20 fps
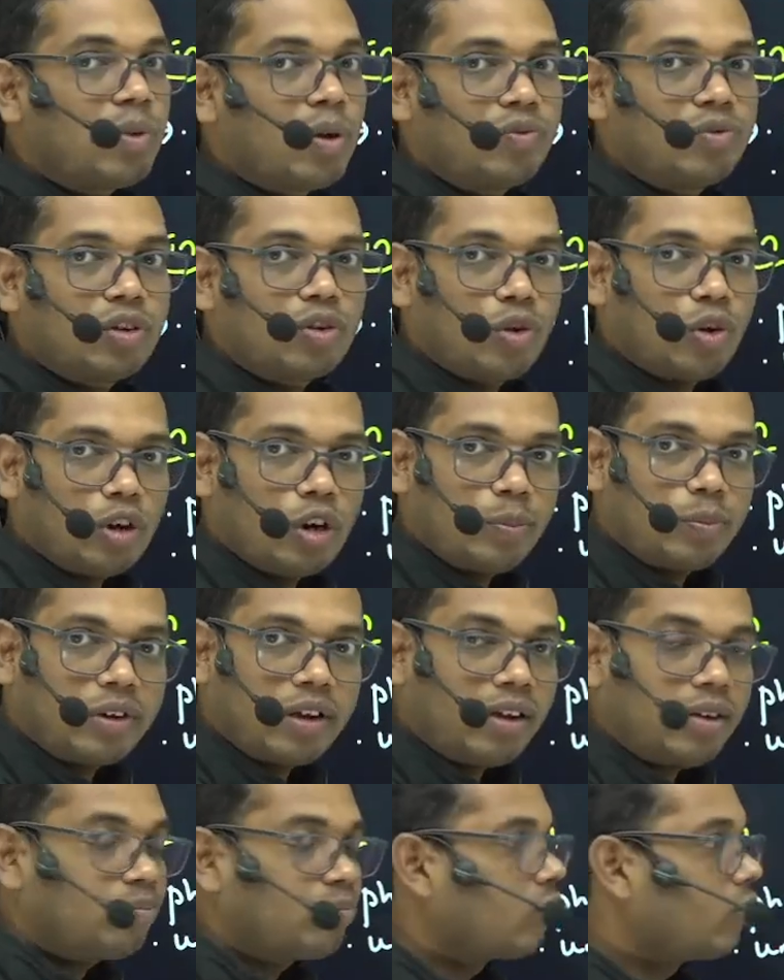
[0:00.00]
of the
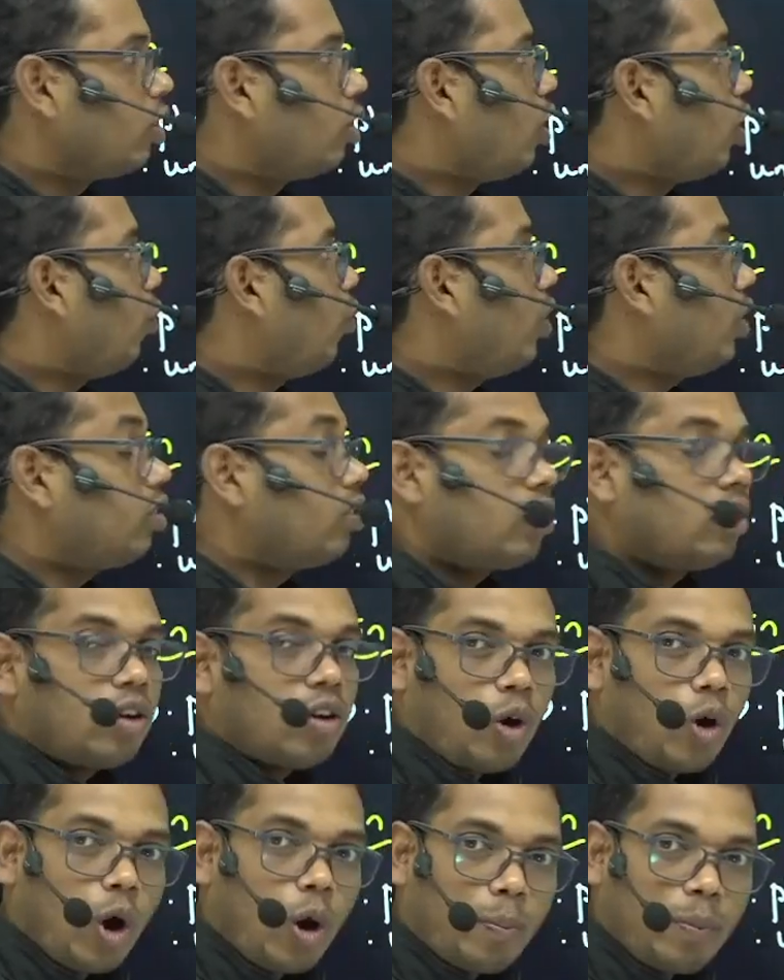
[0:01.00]
coleoptile with
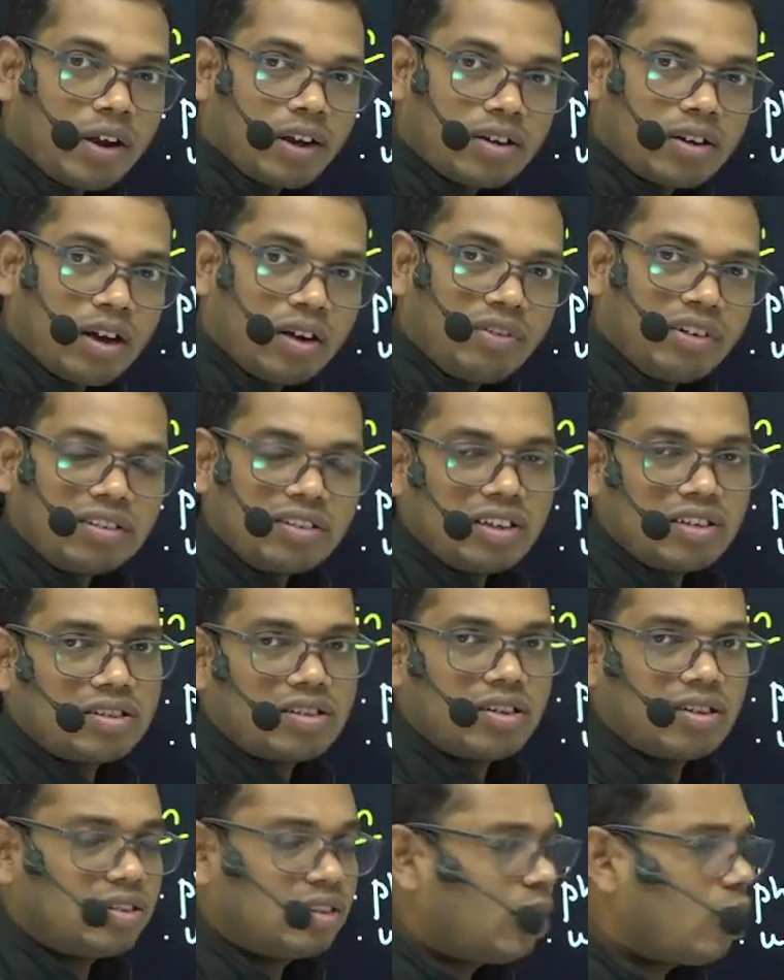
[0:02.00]
opaque covering, this
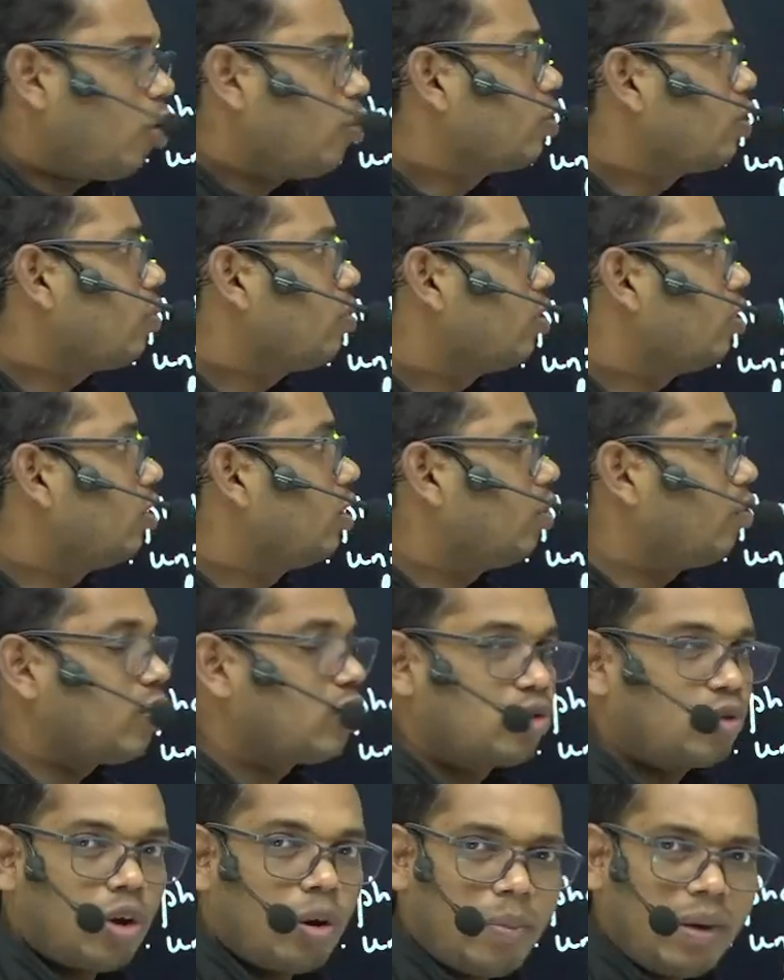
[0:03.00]
they observed there
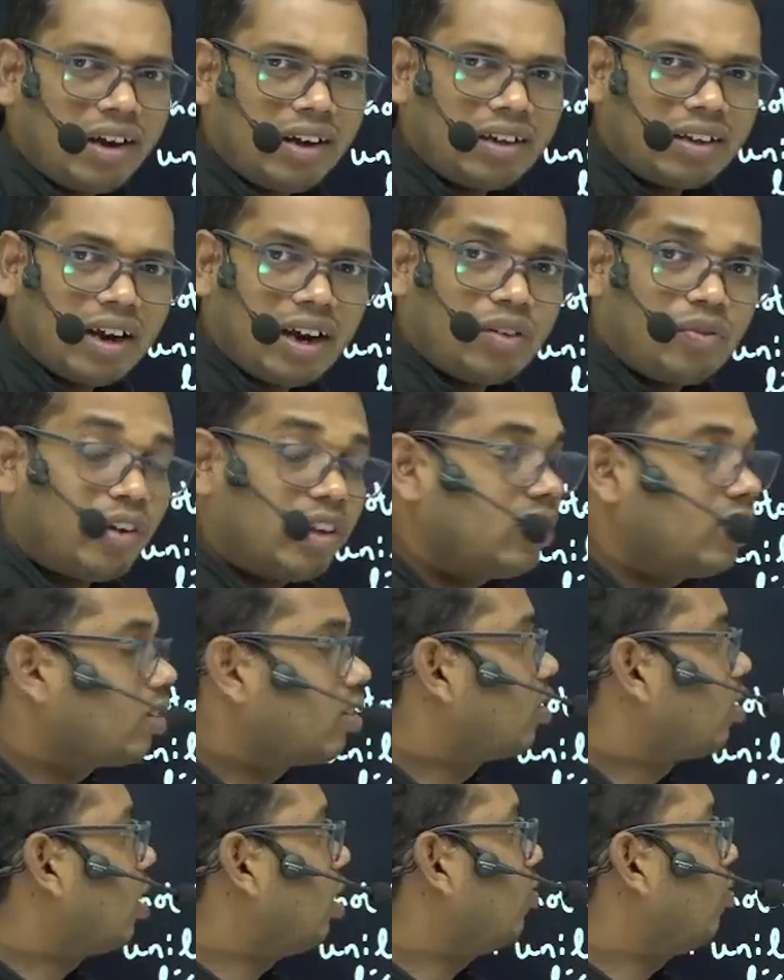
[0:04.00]
was no bending. And when they
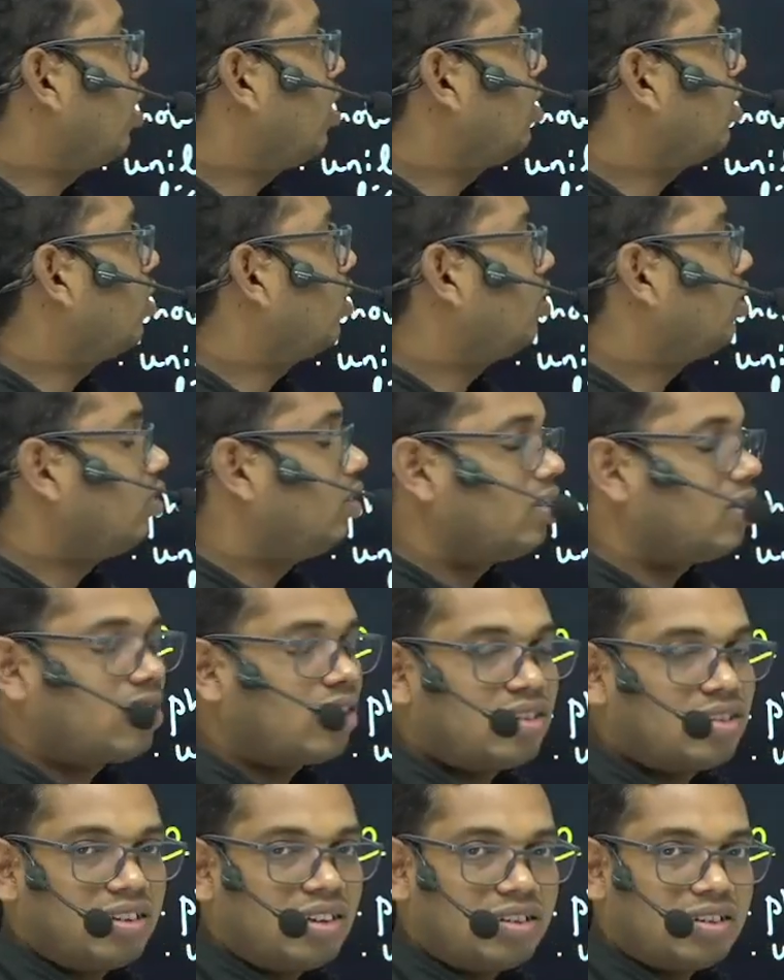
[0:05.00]
covered this,
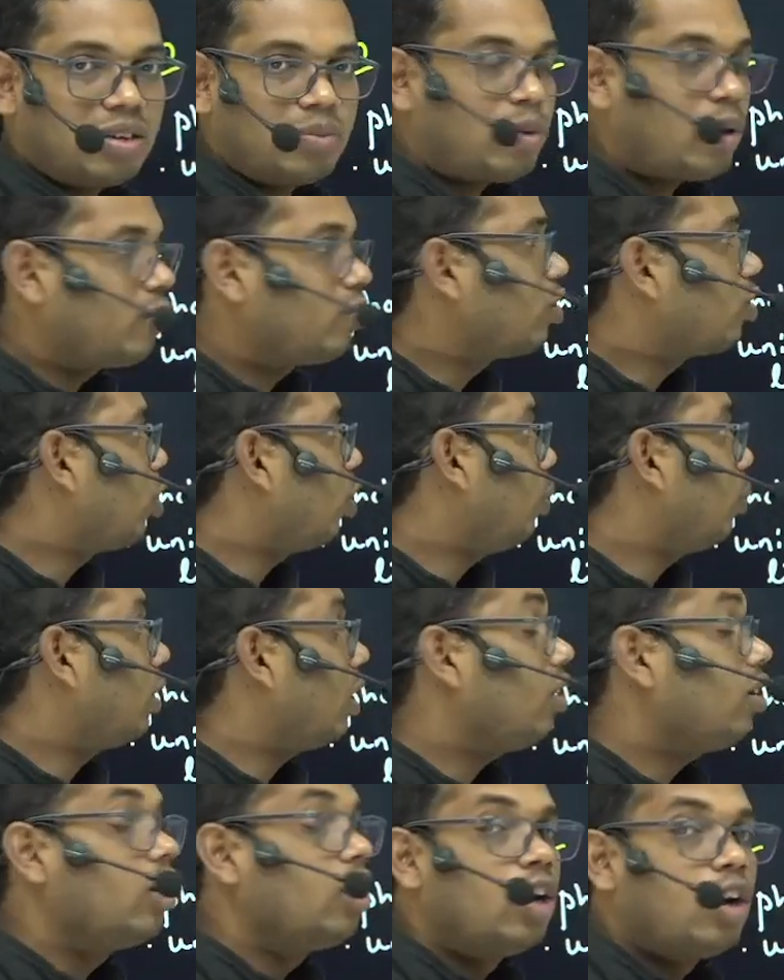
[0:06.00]
the tip of the
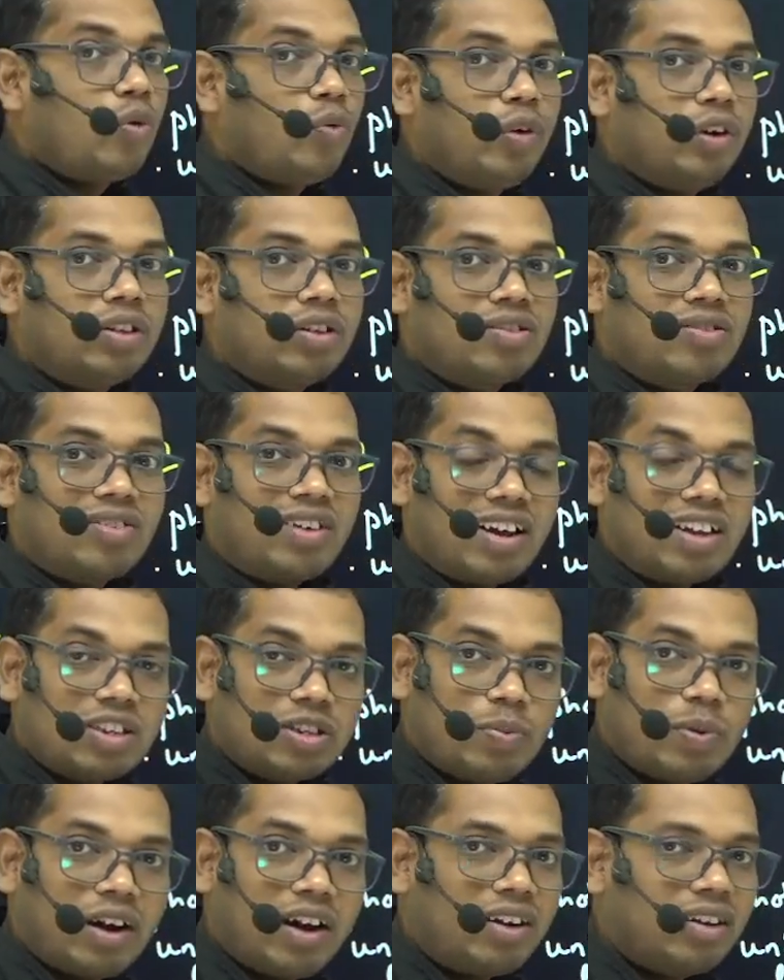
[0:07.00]
coleoptile, with
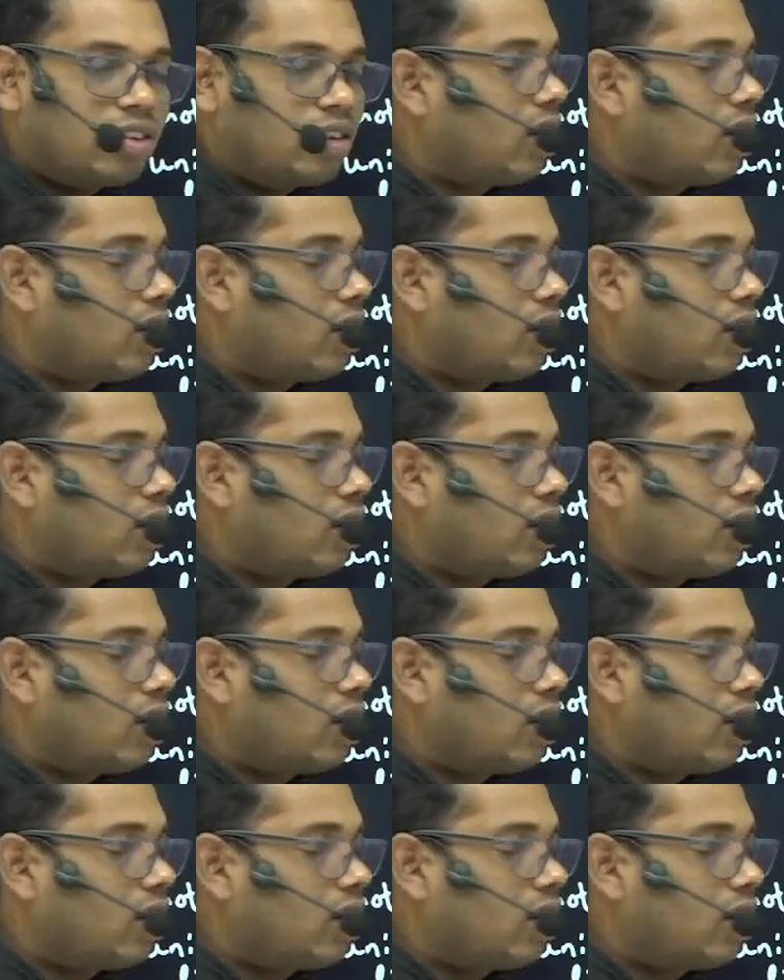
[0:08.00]
transparent